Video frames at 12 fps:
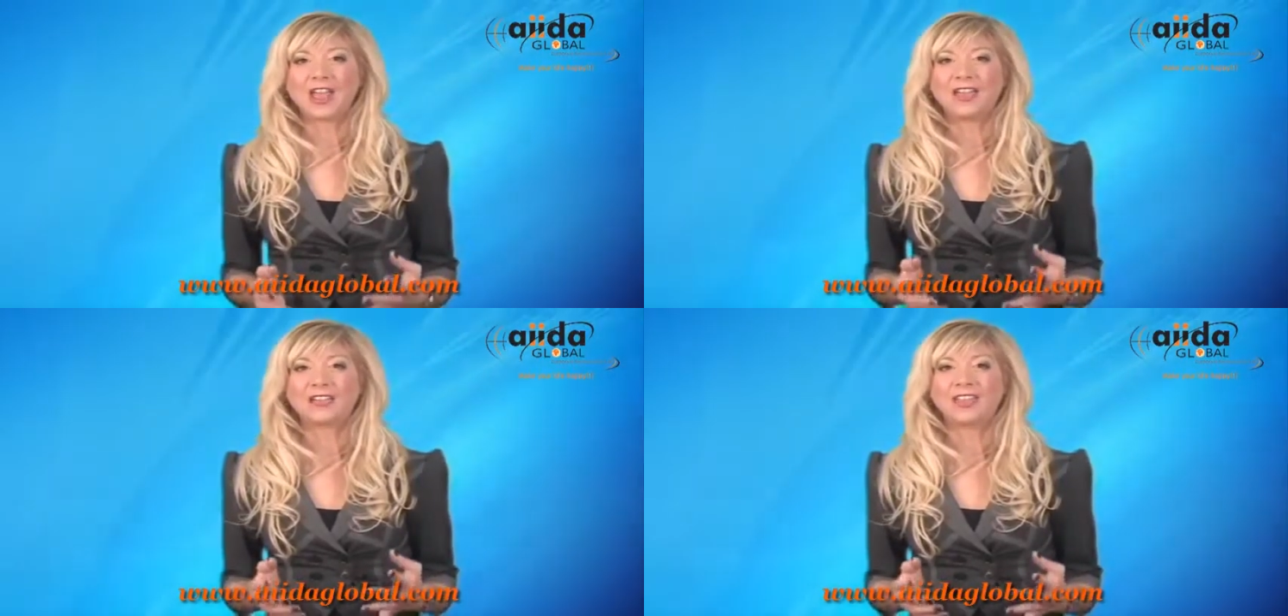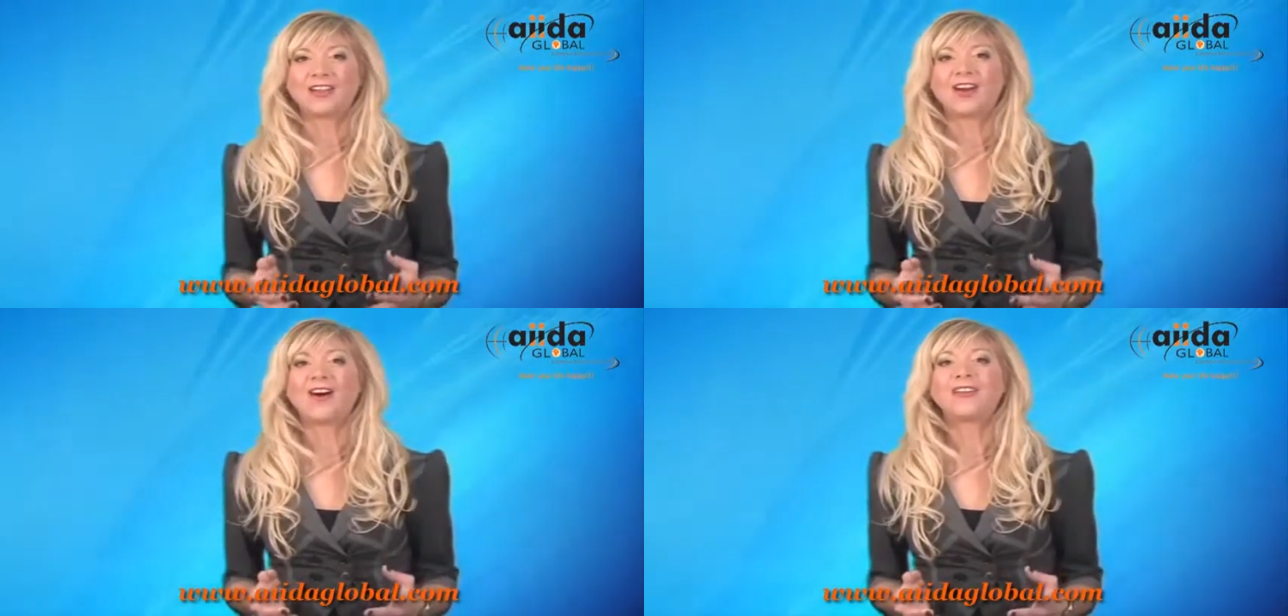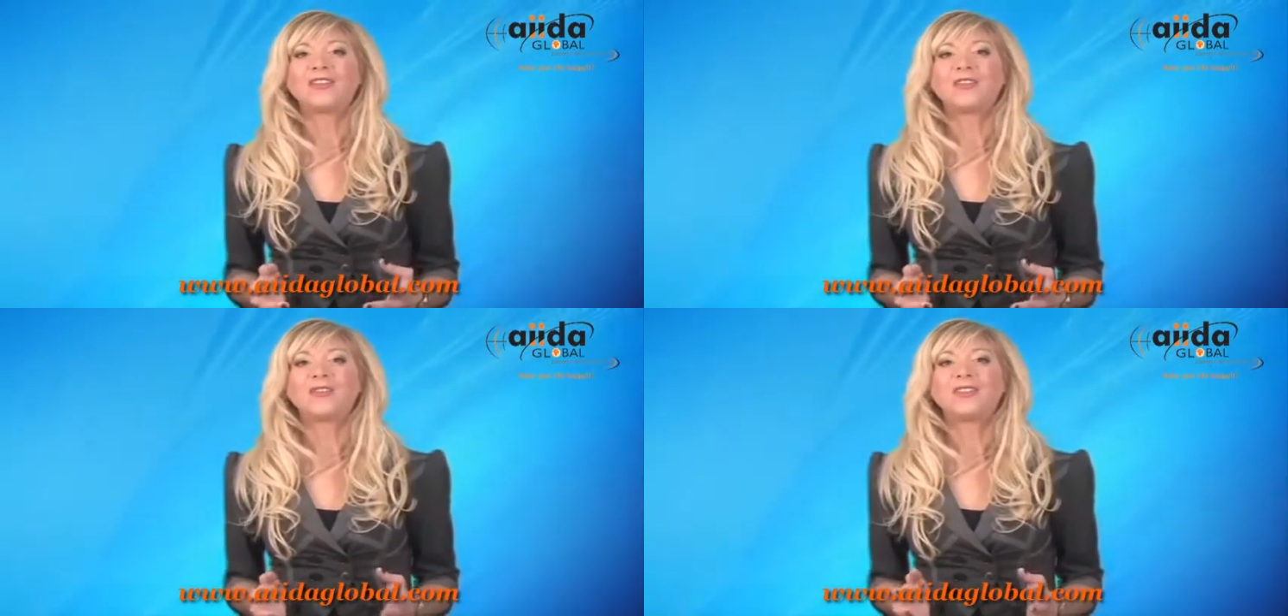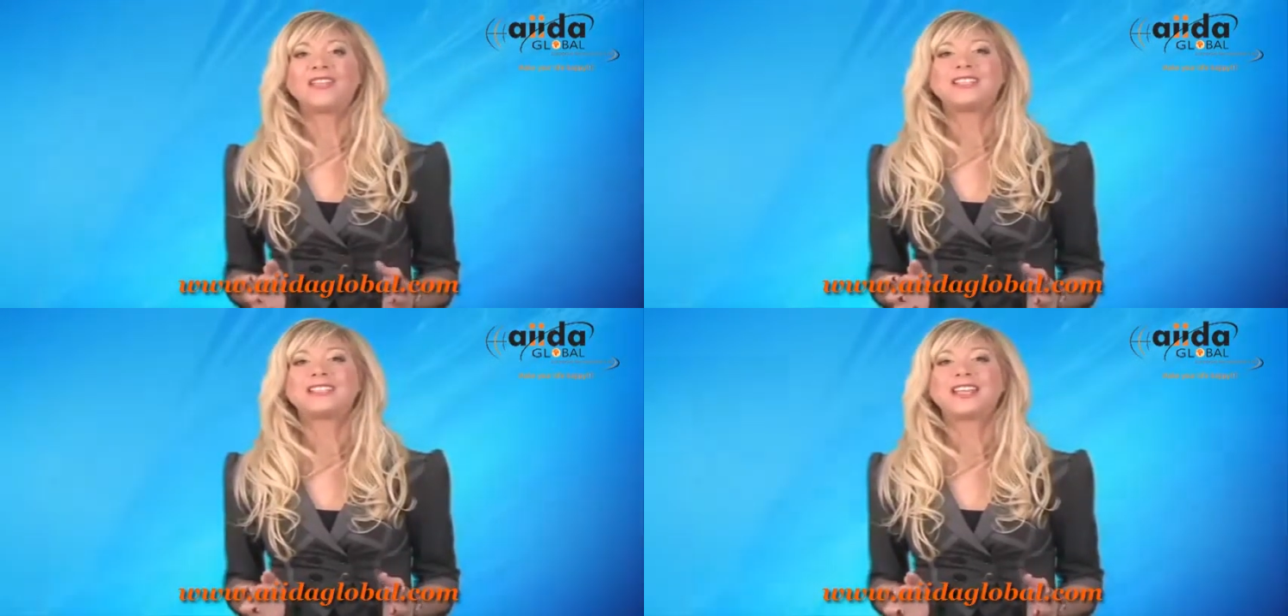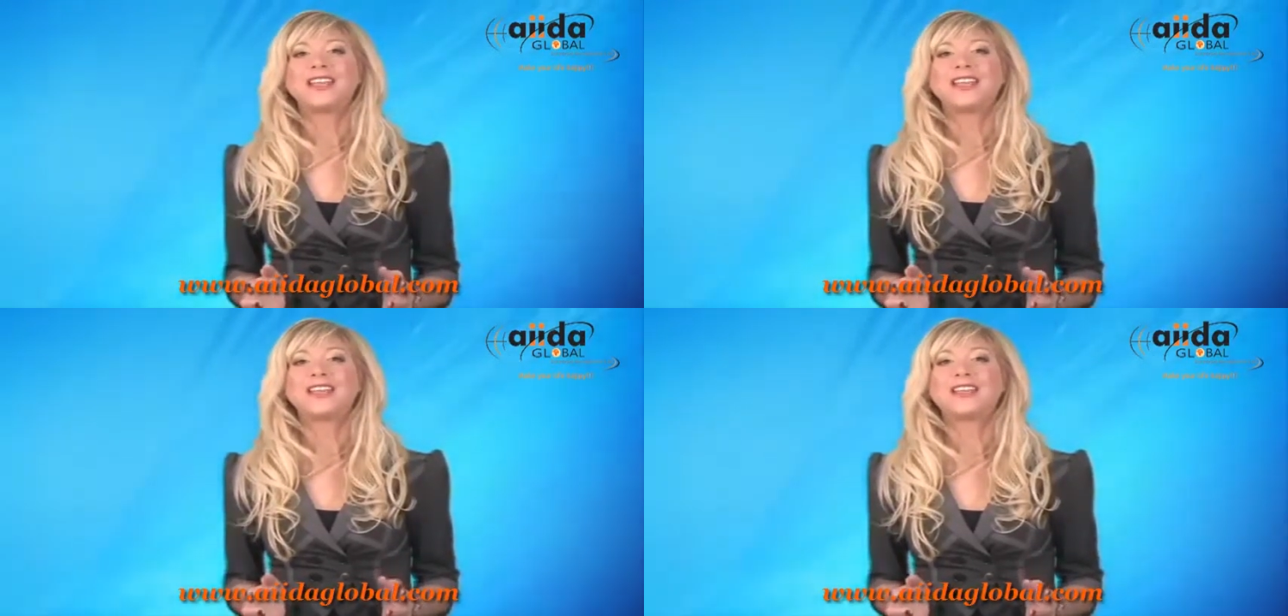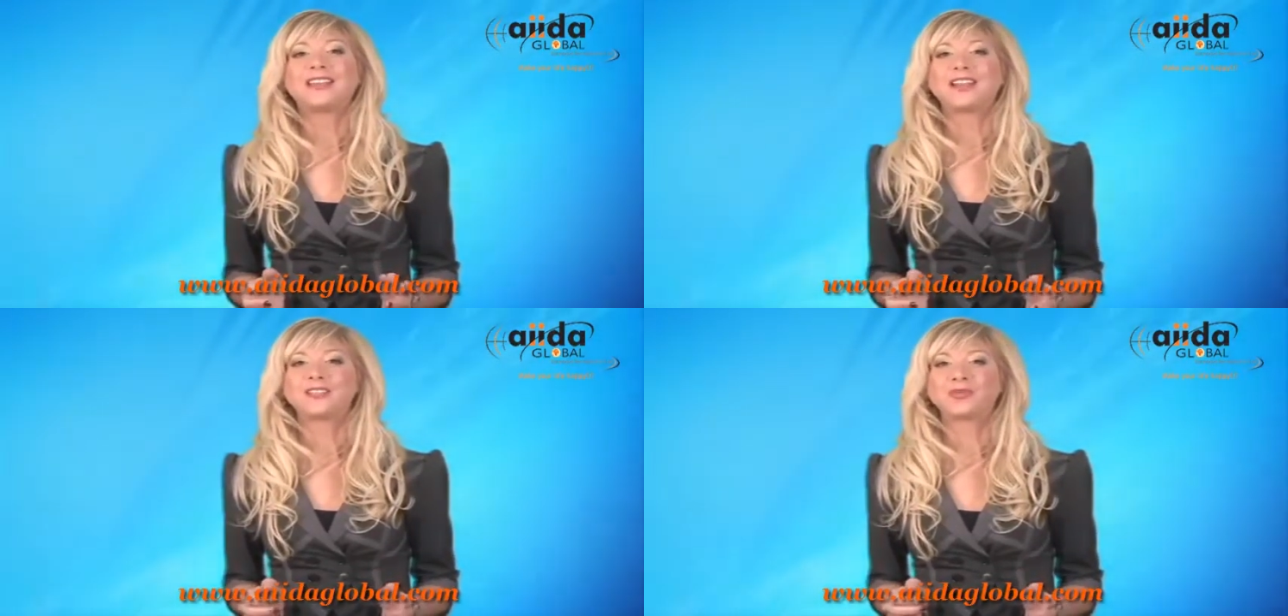And they call you and they say,
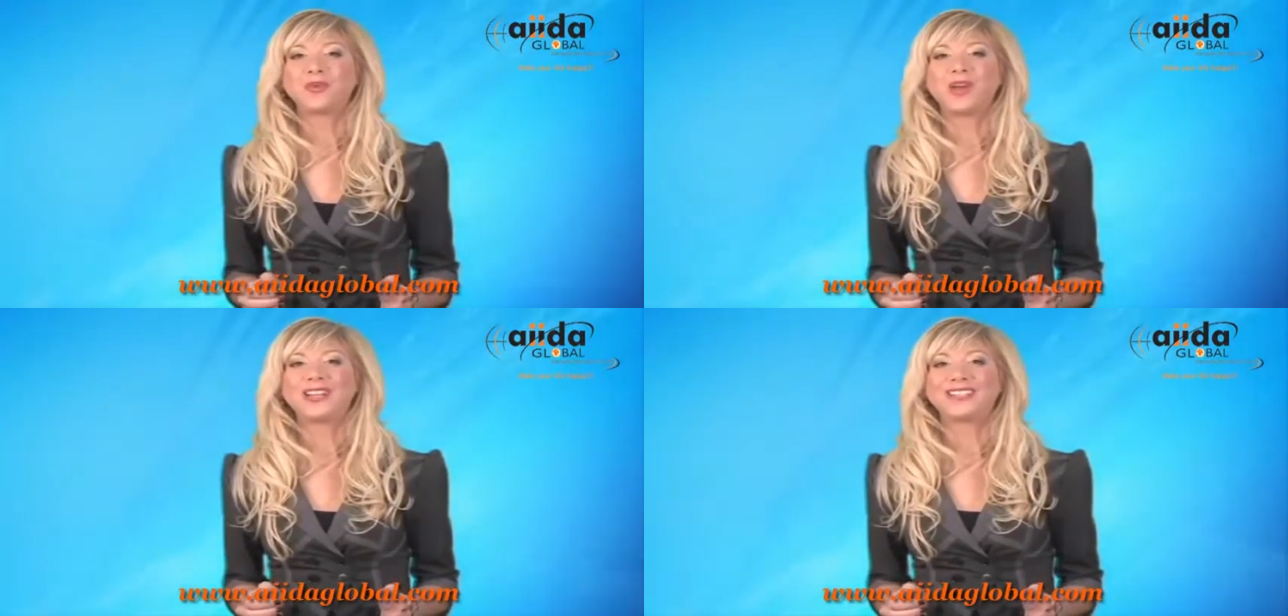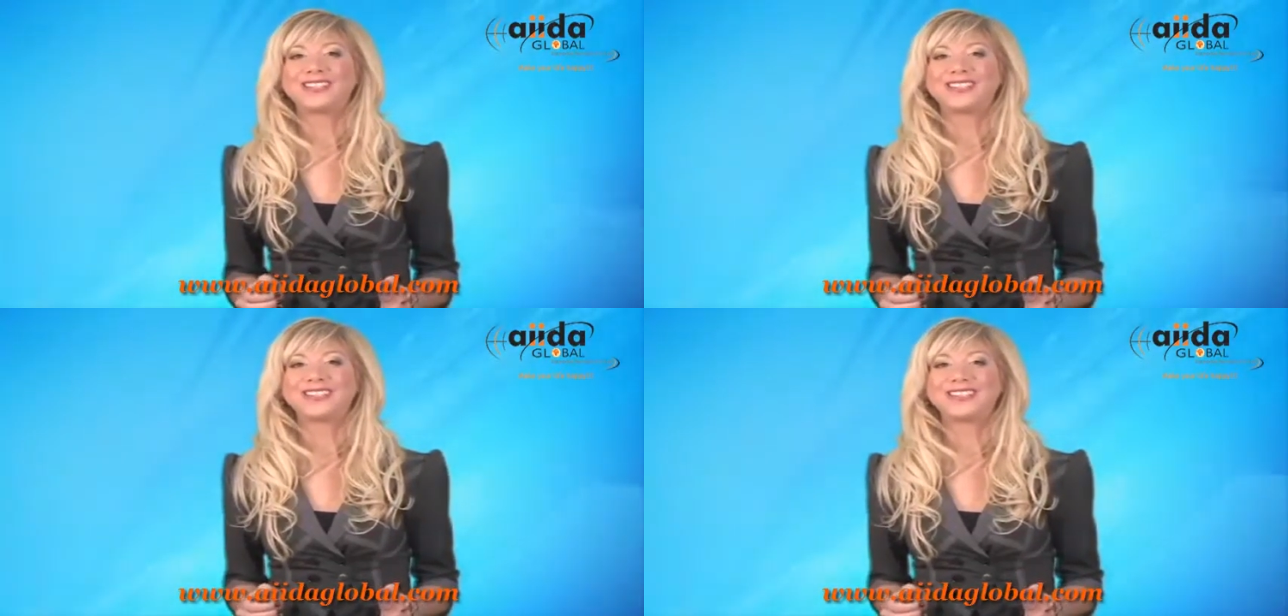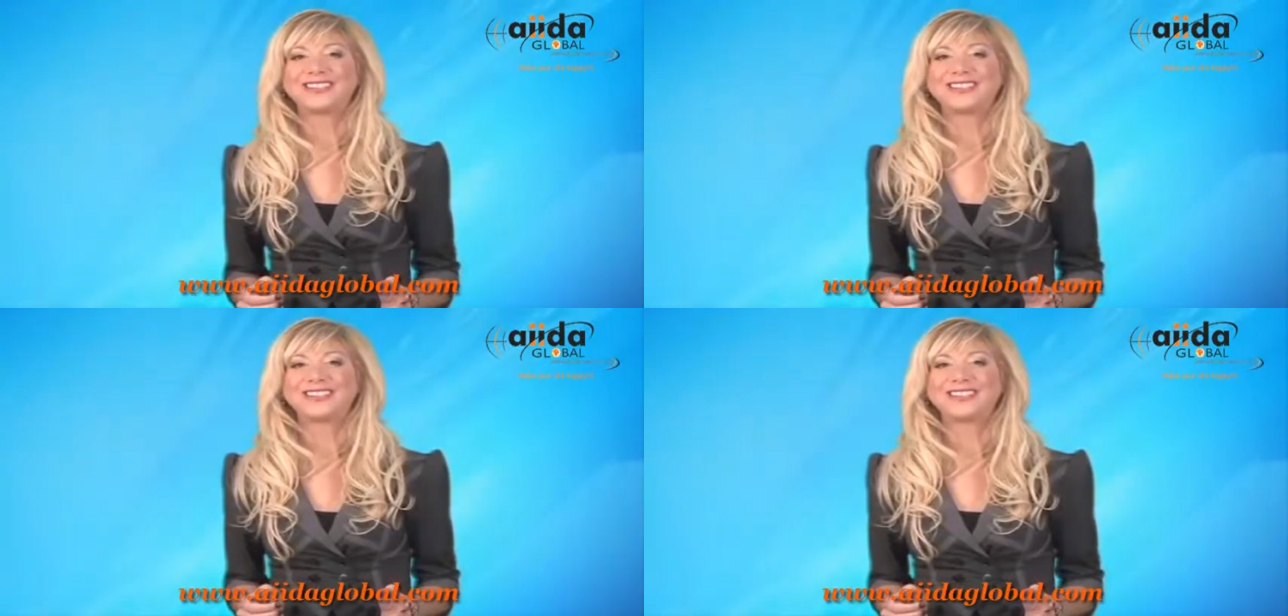guess what?